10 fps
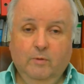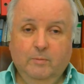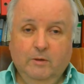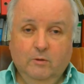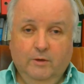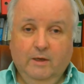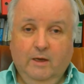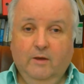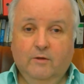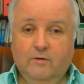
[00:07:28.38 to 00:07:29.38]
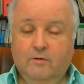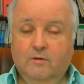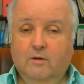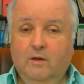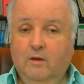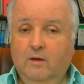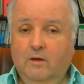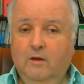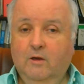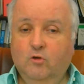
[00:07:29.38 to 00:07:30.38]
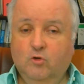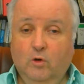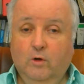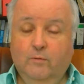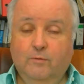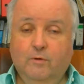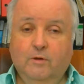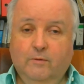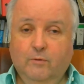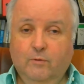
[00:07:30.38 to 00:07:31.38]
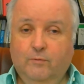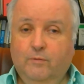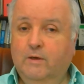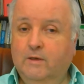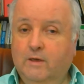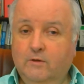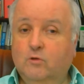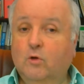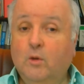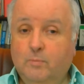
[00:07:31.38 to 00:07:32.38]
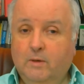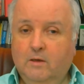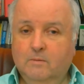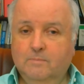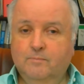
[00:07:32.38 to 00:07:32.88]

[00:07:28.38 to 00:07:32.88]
not as joyful and fulfilling as it could be,